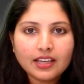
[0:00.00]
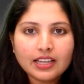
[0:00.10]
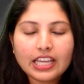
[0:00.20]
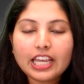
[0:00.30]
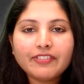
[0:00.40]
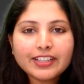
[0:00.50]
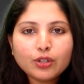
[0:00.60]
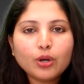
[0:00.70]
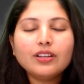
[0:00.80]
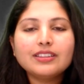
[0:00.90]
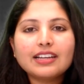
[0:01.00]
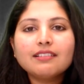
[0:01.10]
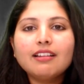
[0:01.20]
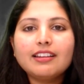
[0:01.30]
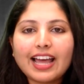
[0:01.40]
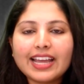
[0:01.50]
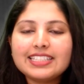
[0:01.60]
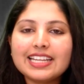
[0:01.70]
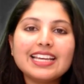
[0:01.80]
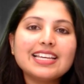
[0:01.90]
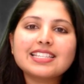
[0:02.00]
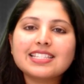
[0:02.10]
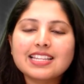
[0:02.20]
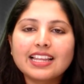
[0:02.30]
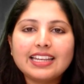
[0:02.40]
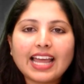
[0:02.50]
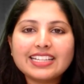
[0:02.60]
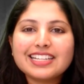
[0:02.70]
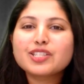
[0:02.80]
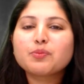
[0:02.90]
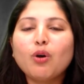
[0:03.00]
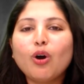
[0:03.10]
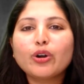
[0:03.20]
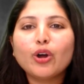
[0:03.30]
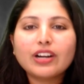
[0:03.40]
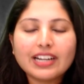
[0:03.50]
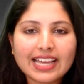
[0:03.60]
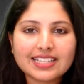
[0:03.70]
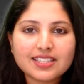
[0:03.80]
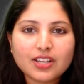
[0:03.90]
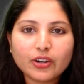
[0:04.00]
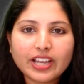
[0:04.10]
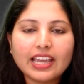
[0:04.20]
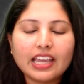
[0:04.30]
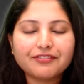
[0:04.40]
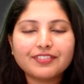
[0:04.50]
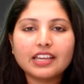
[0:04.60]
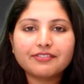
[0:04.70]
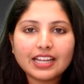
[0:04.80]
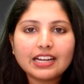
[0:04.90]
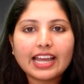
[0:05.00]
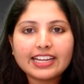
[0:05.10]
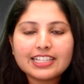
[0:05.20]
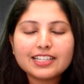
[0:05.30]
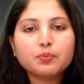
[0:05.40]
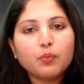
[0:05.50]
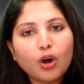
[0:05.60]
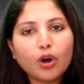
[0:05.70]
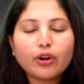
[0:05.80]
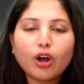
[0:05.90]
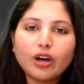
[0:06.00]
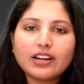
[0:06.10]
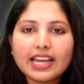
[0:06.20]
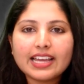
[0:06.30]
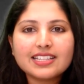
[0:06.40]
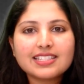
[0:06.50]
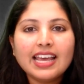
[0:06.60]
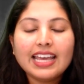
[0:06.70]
Even though the light is more or less, okay, if the light is more or less,